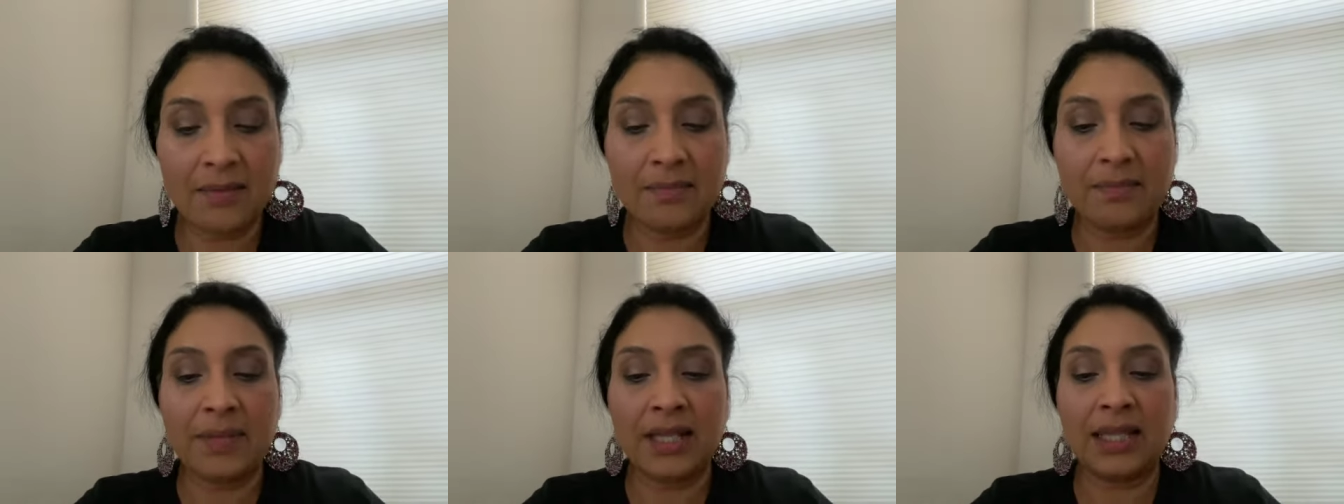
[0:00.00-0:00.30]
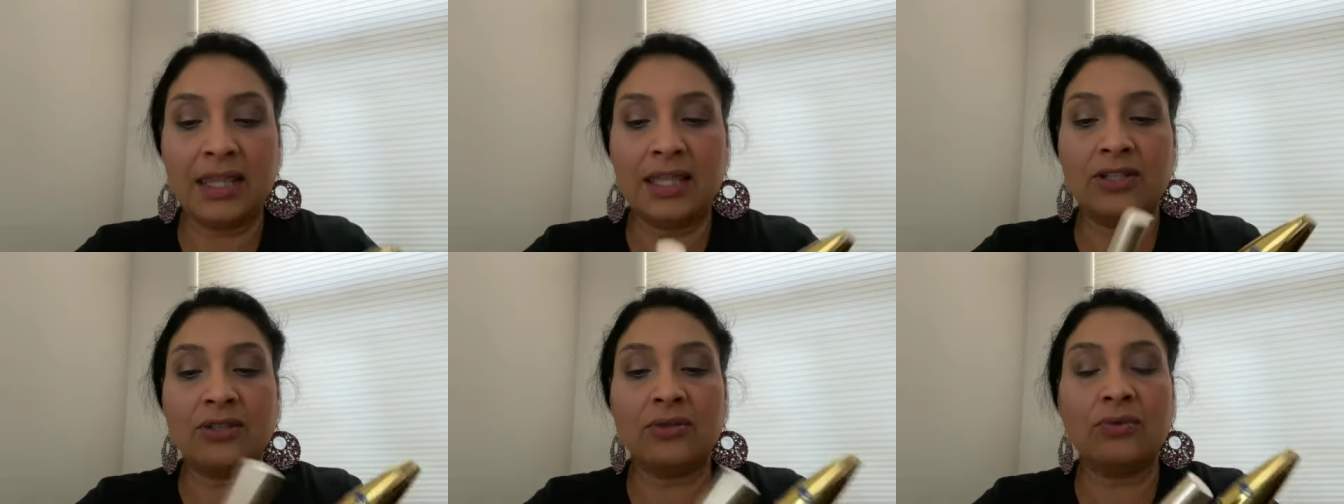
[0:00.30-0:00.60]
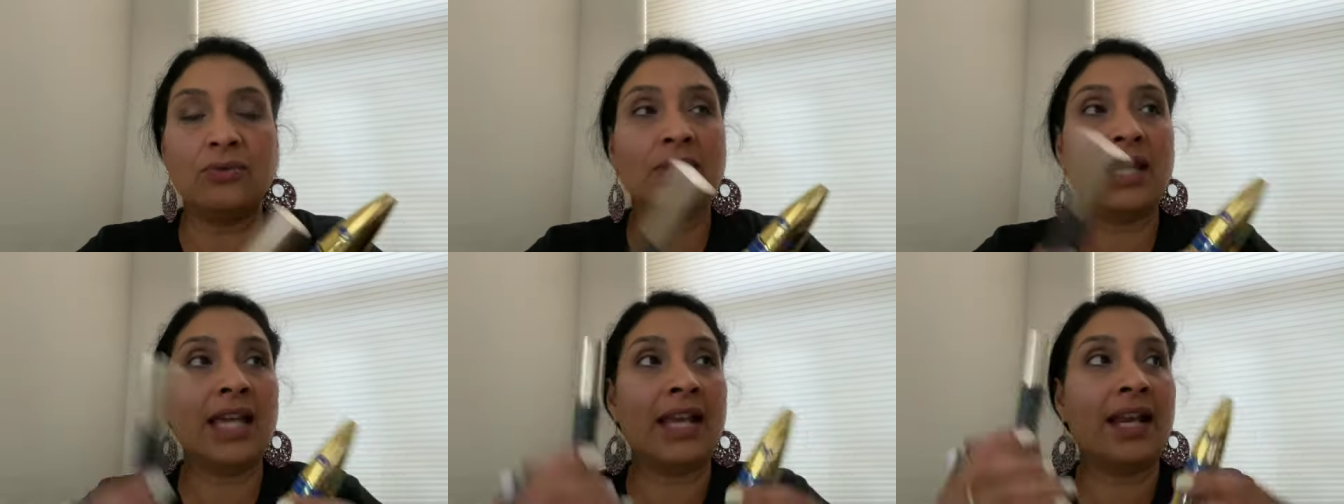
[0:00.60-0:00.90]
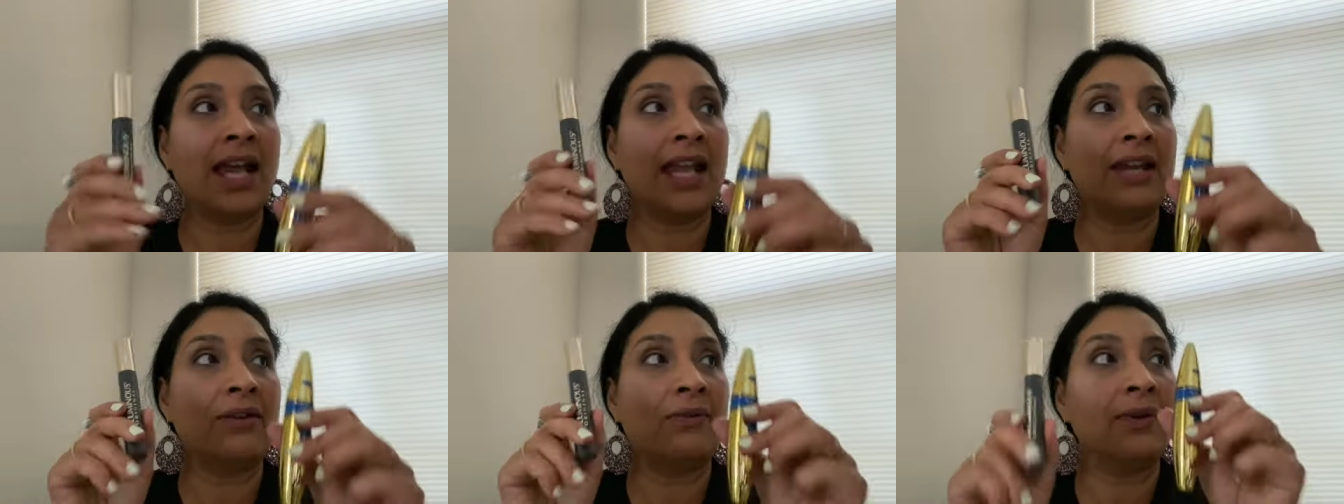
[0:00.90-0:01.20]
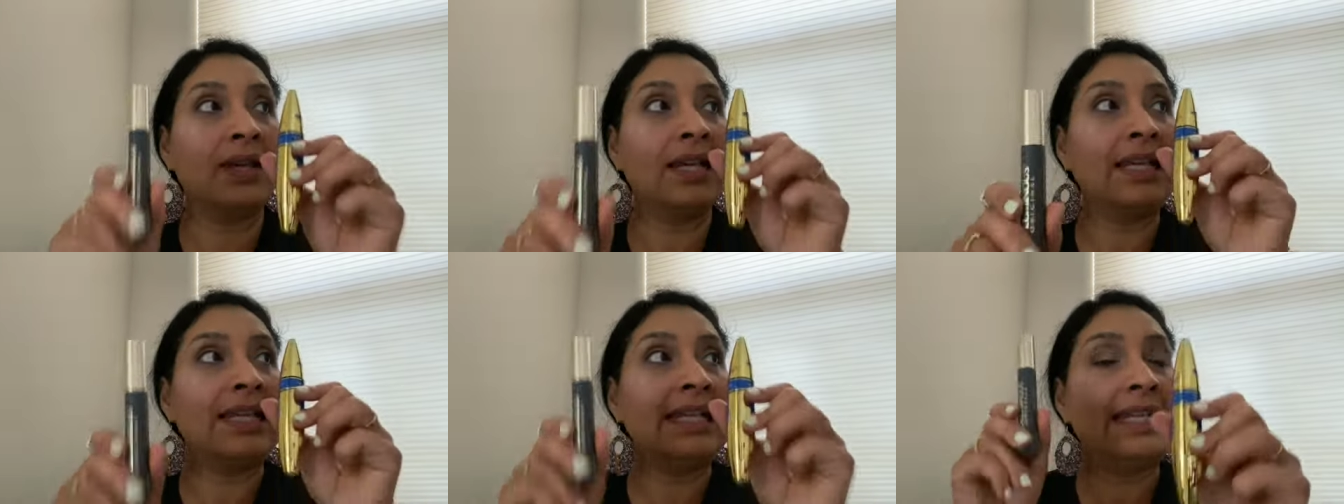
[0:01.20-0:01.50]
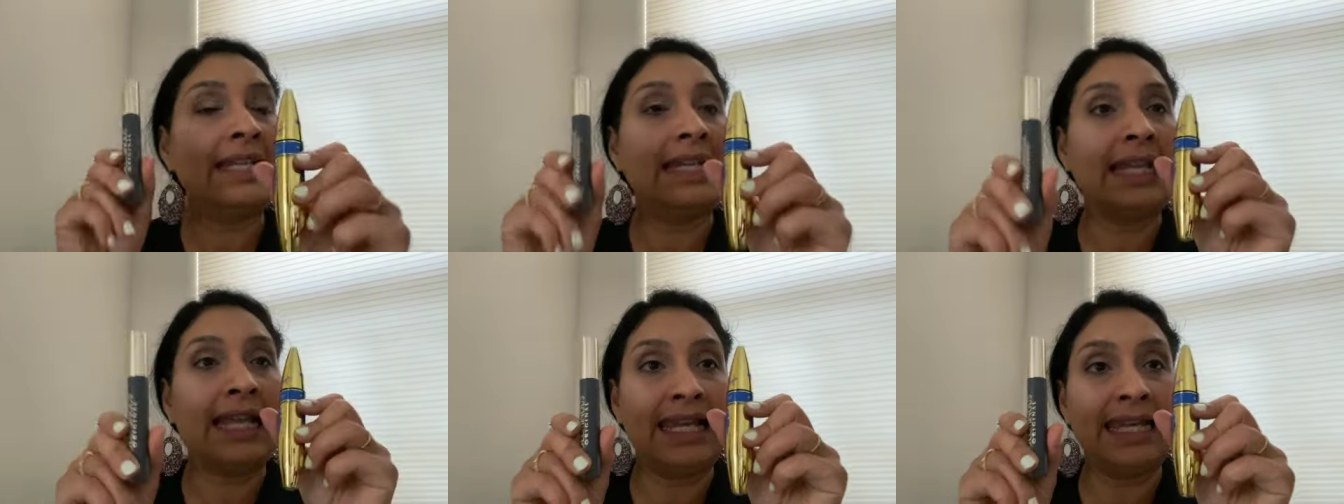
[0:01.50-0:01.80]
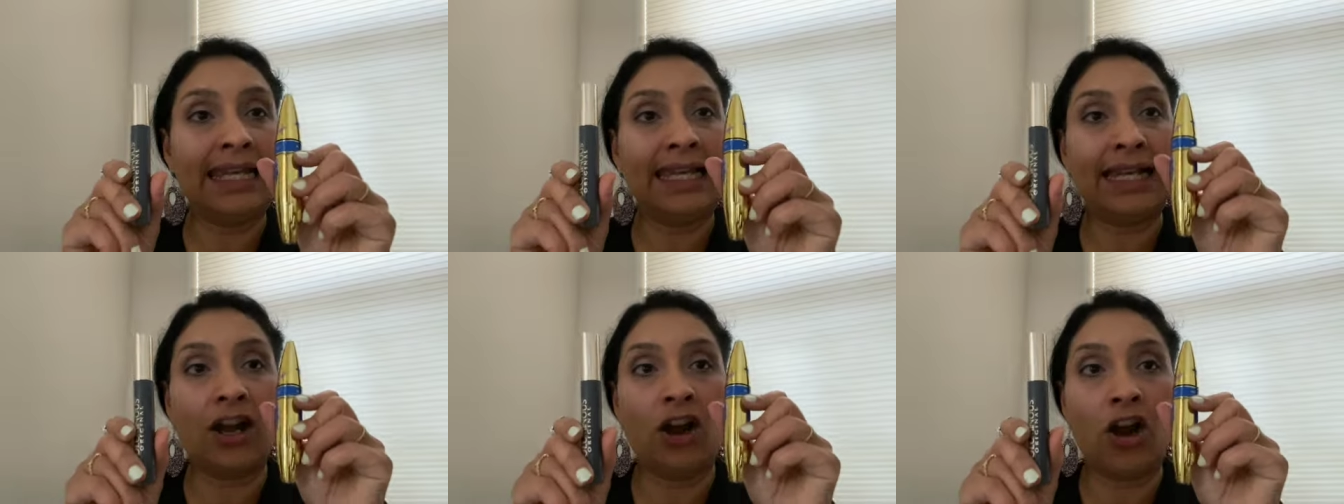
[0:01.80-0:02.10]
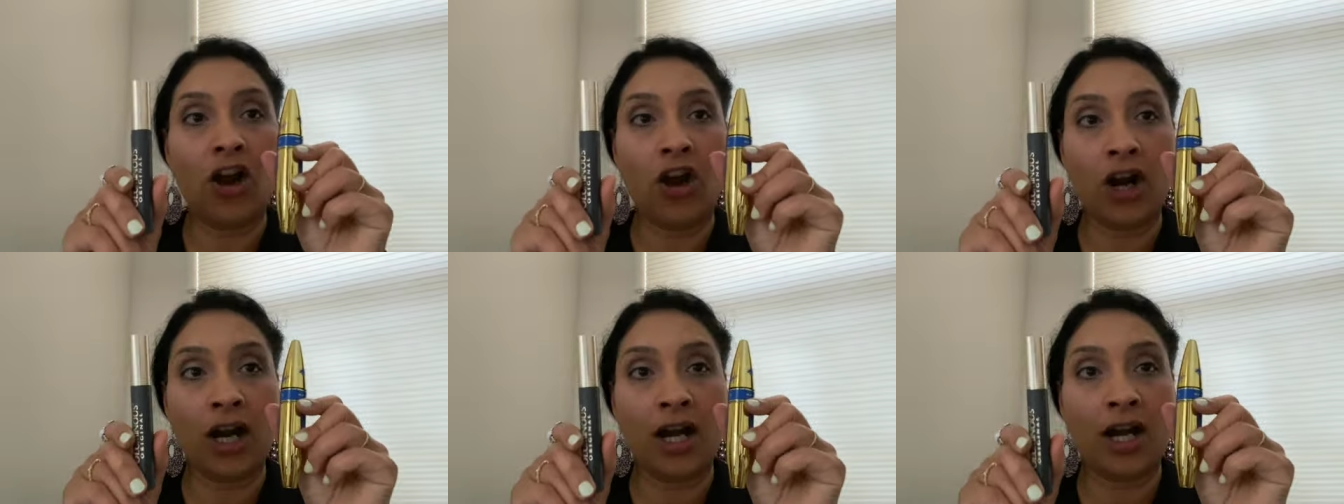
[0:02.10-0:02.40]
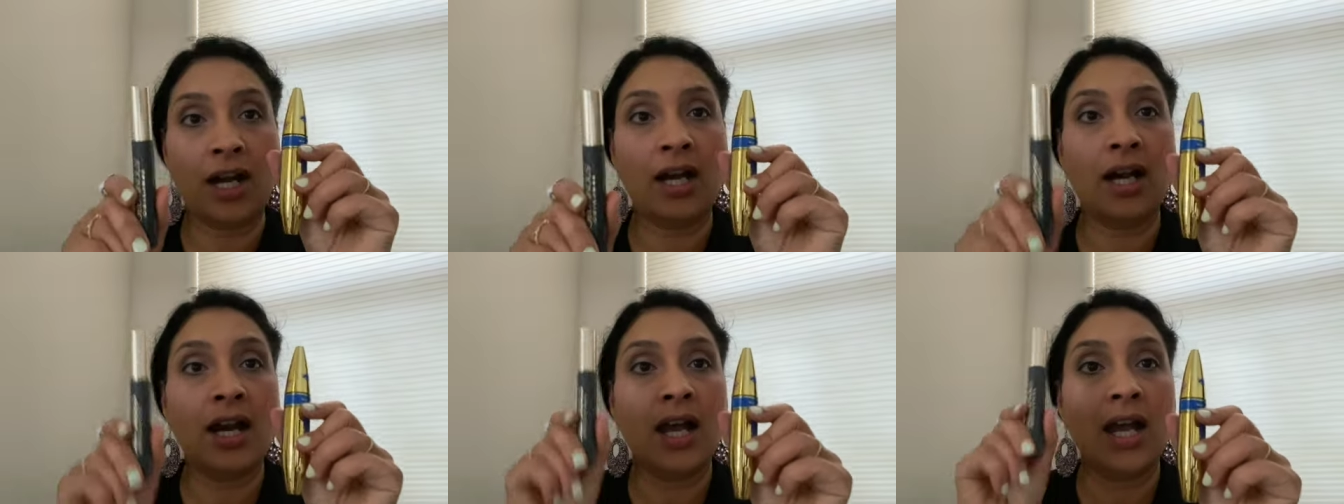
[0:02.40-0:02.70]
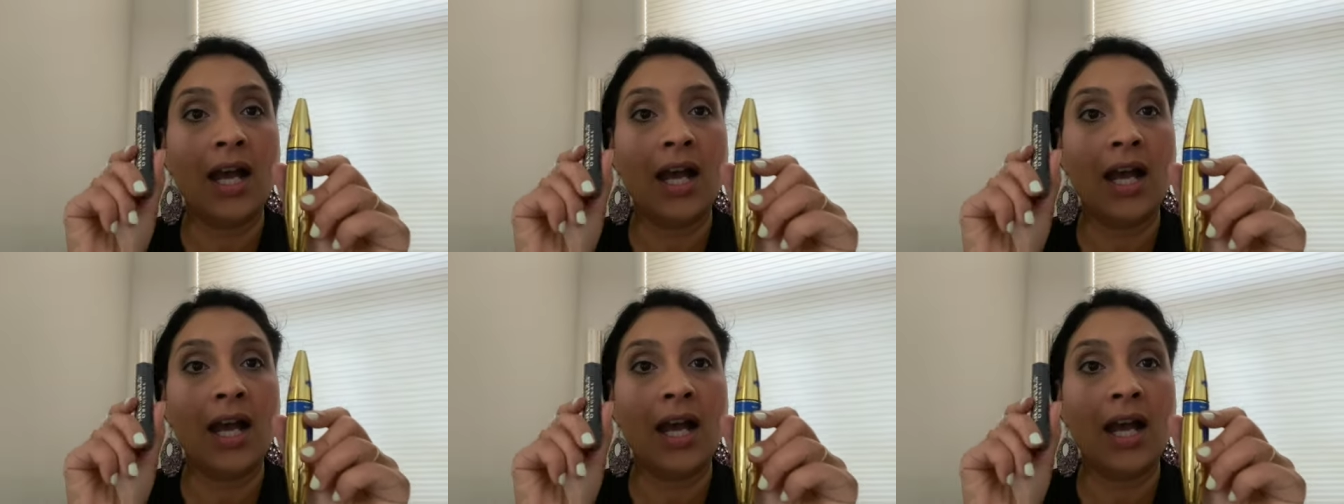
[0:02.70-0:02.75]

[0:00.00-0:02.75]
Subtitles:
But the two that I really like are